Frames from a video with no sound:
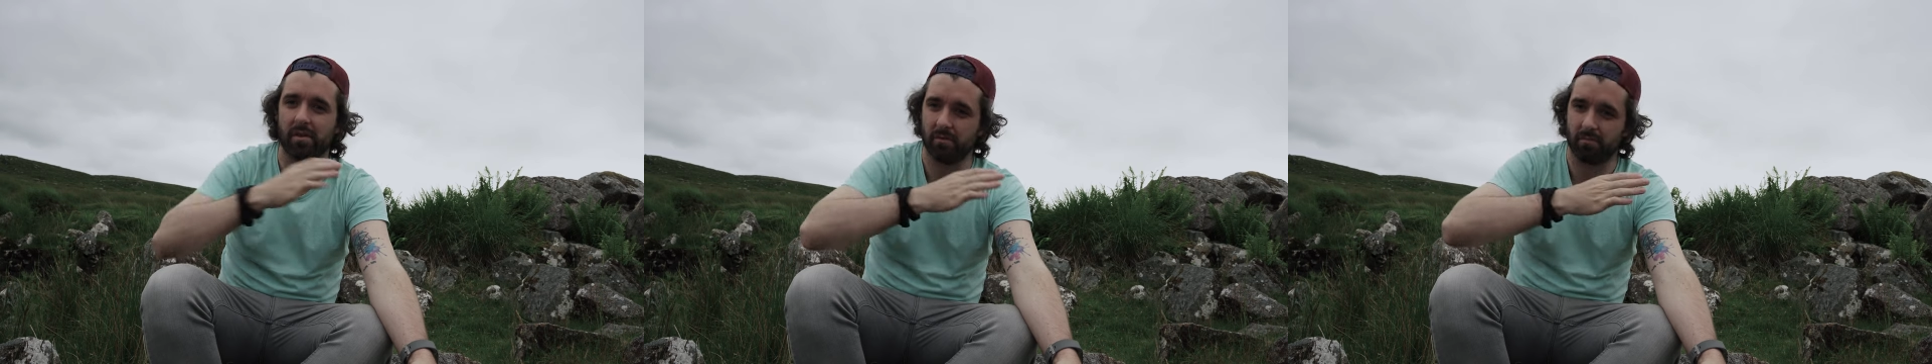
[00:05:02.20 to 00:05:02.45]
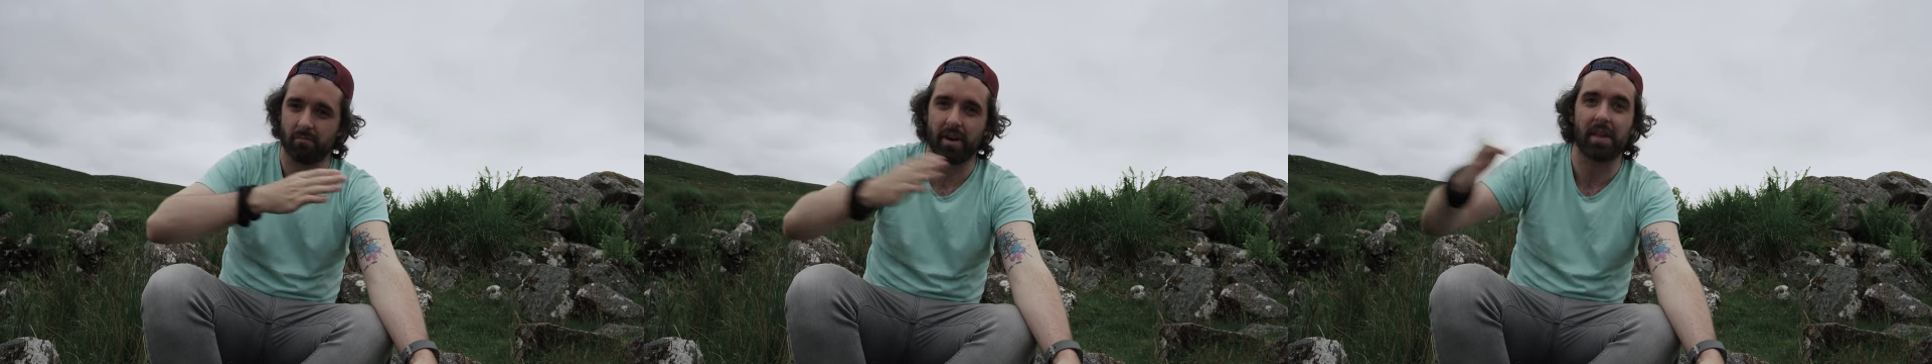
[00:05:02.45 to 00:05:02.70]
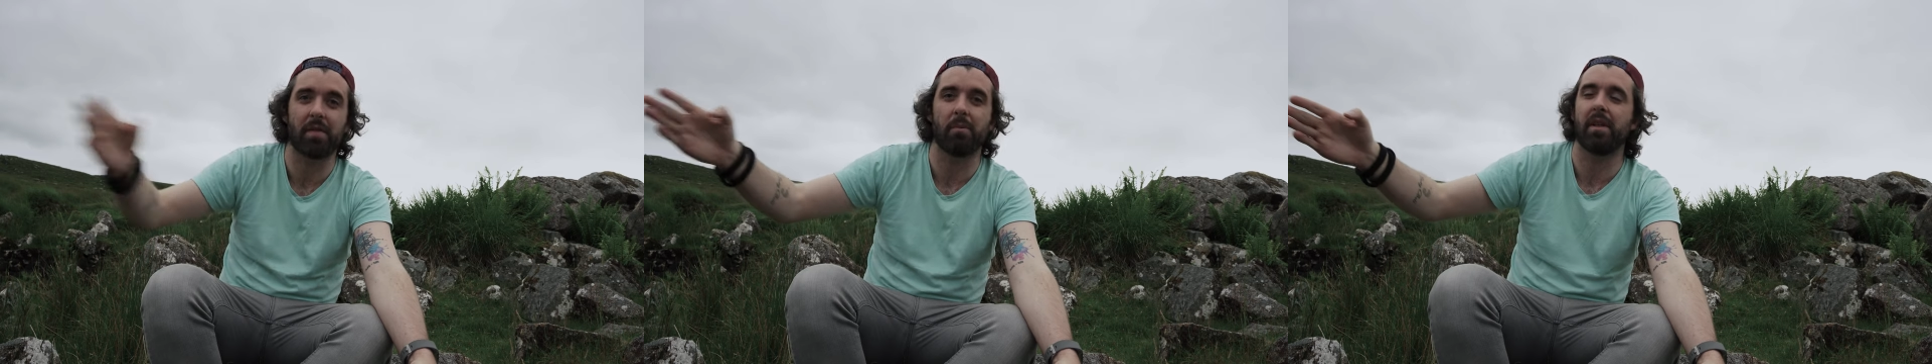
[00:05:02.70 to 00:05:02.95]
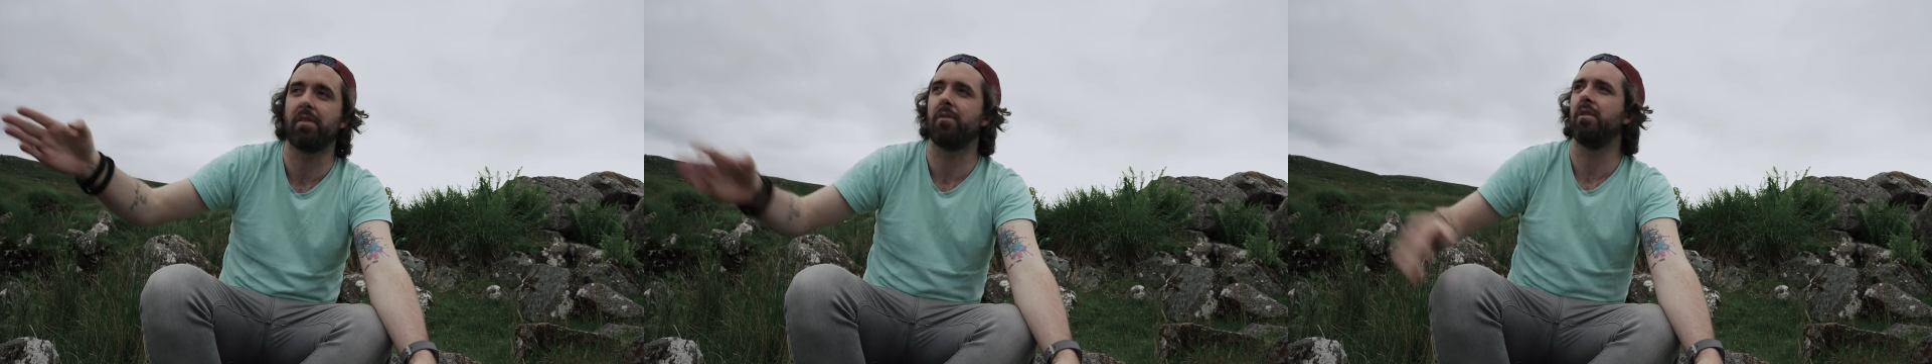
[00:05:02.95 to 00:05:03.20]
you know, right the
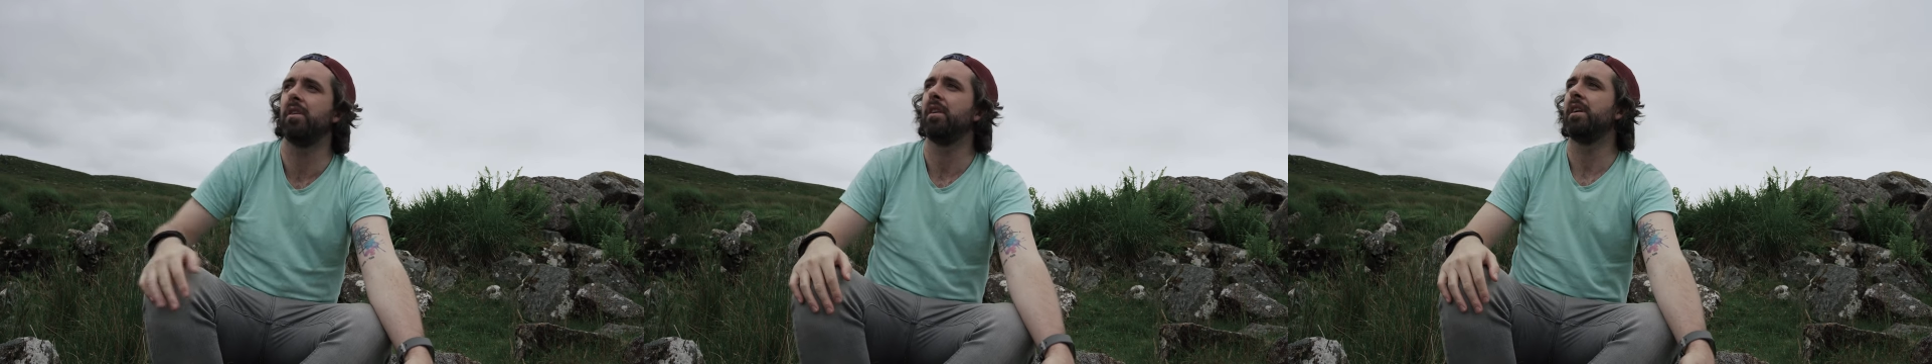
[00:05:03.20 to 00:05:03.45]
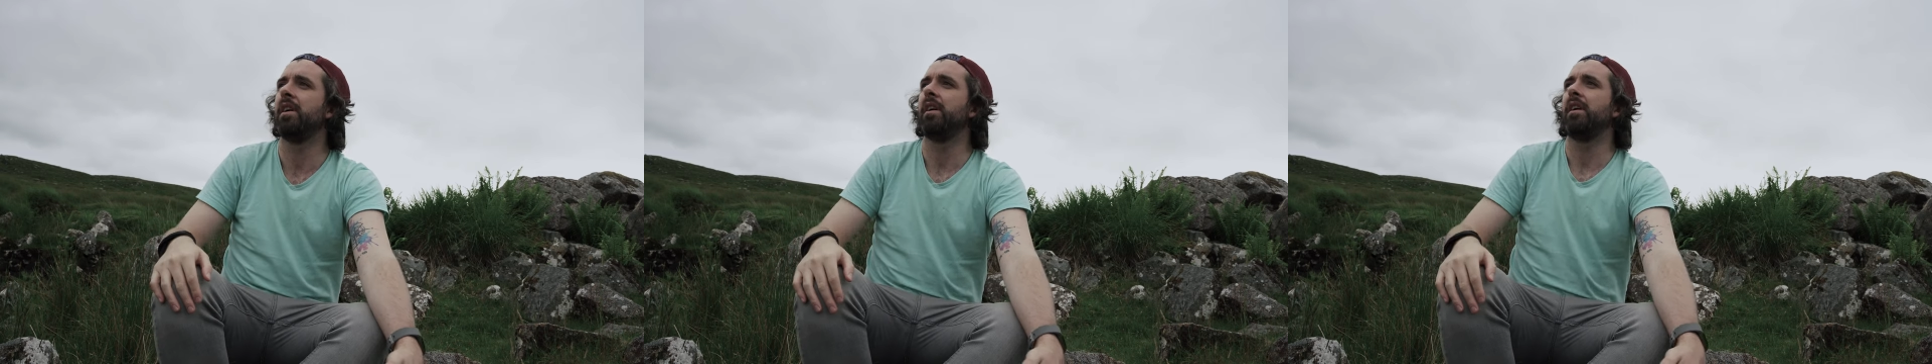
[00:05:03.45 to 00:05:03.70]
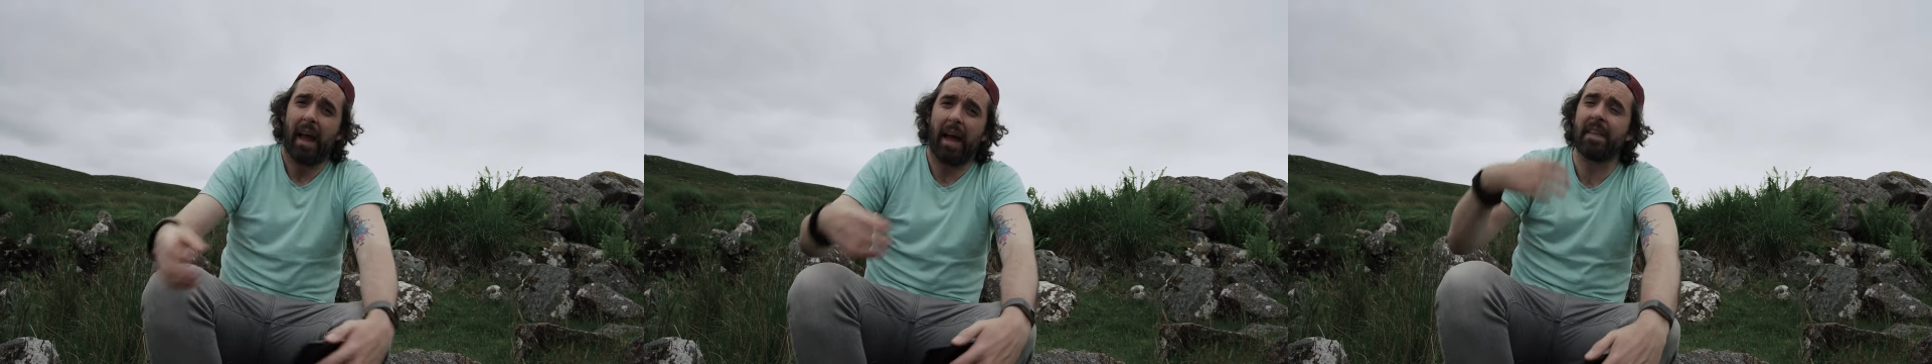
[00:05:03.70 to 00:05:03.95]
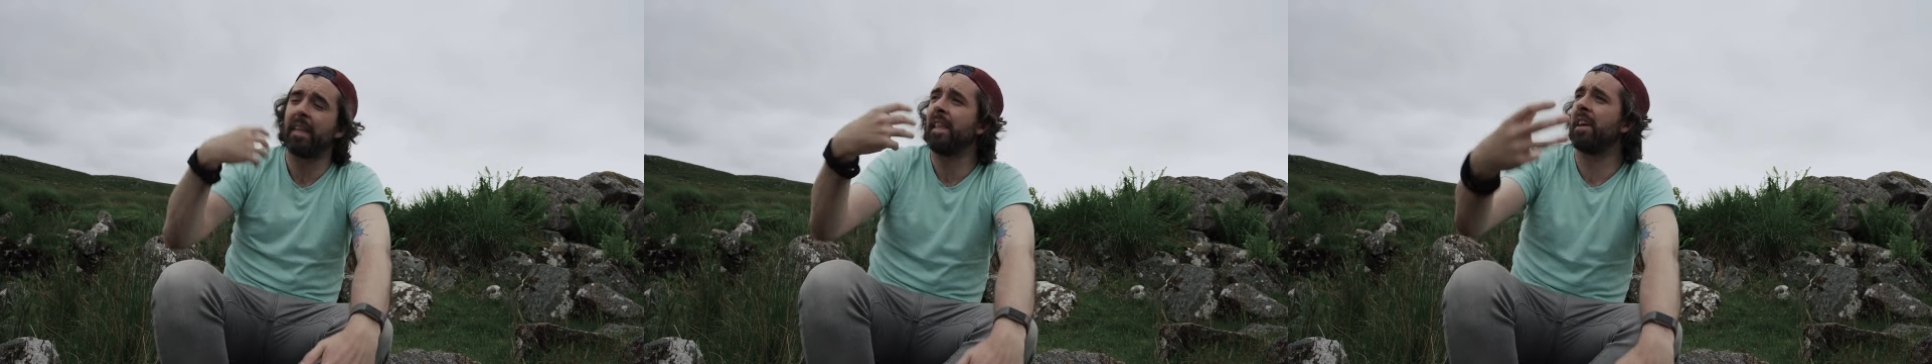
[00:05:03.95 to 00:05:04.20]
way through
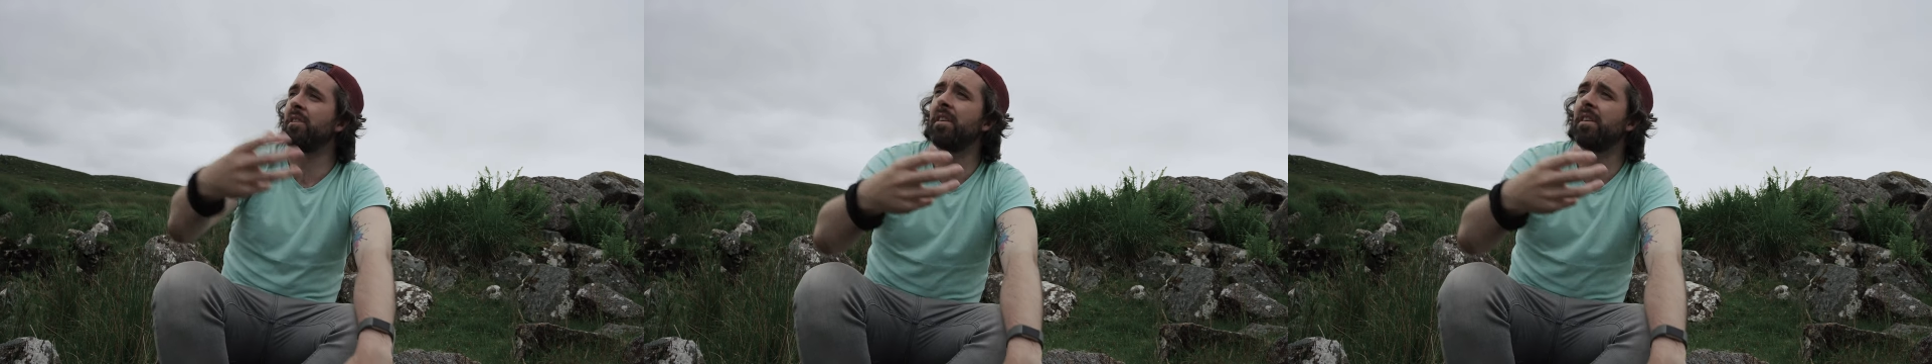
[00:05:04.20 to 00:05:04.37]
And then the